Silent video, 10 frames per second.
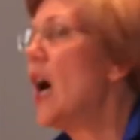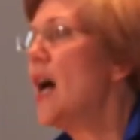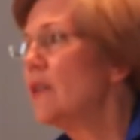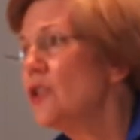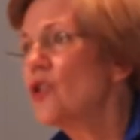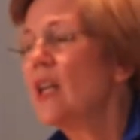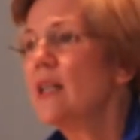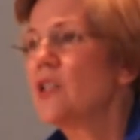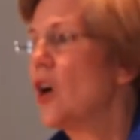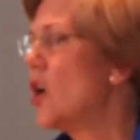college
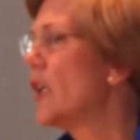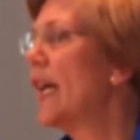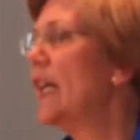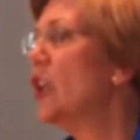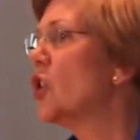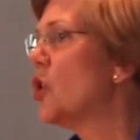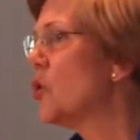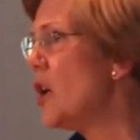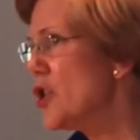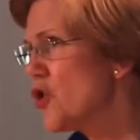kids are getting
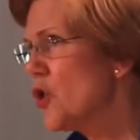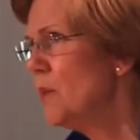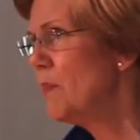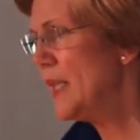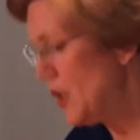crushed by